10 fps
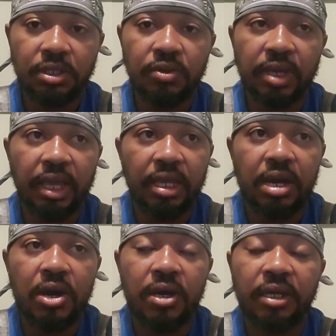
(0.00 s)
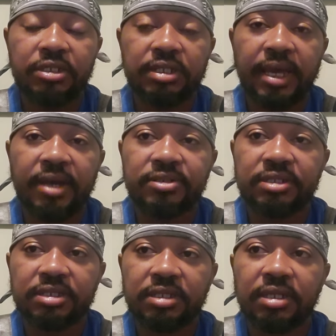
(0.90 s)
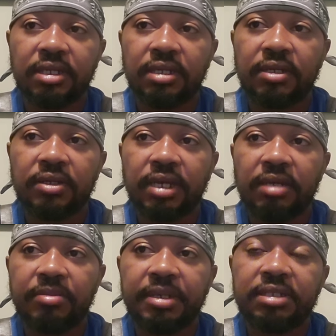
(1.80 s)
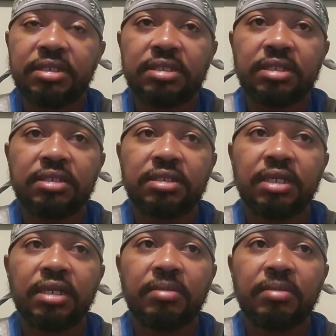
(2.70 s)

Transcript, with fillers: Okay, cars, houses, okay, businesses,